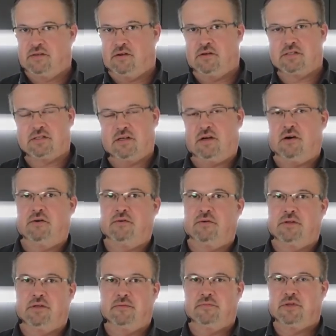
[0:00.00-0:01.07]
also how
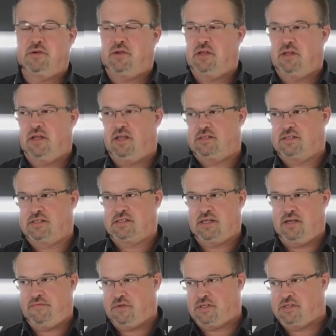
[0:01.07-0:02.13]
you can get the
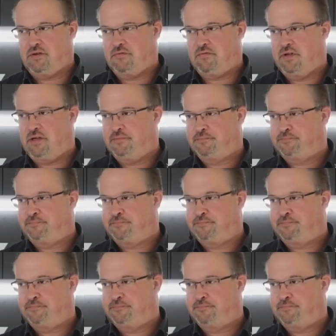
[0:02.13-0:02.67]
Cyfex software.